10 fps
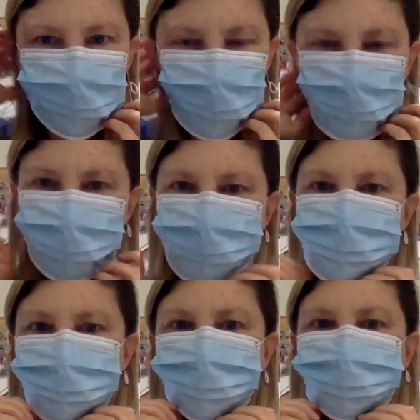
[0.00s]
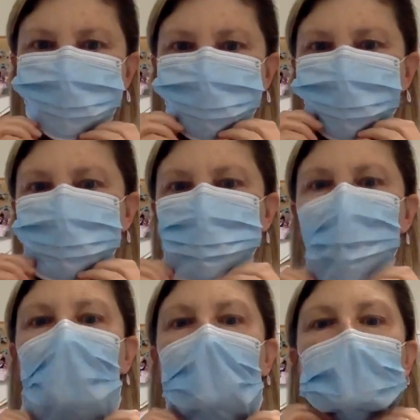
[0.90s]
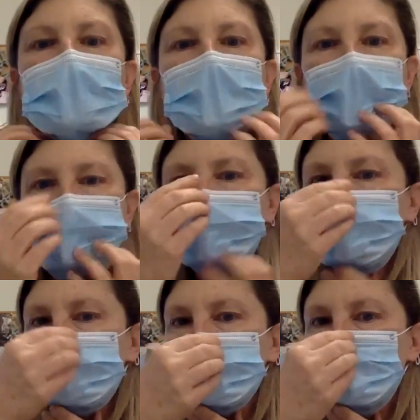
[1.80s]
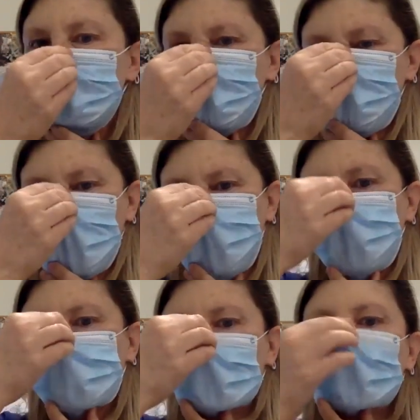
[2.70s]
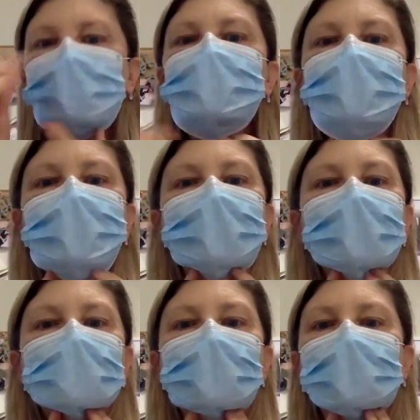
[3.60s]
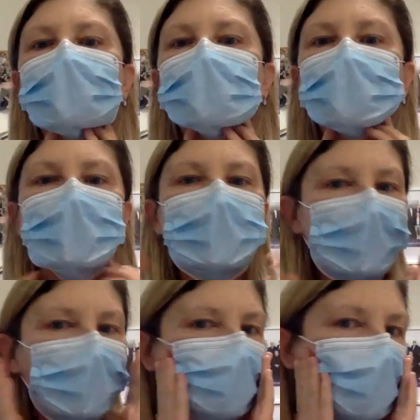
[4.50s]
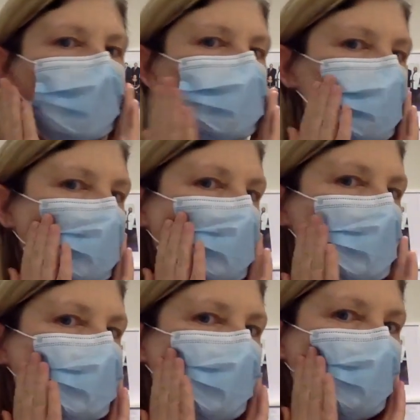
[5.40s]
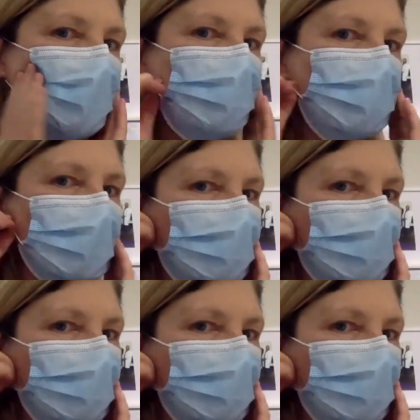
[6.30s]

have got the ones that pop behind your ears. Pull it right under your chin and make sure that it's not gaping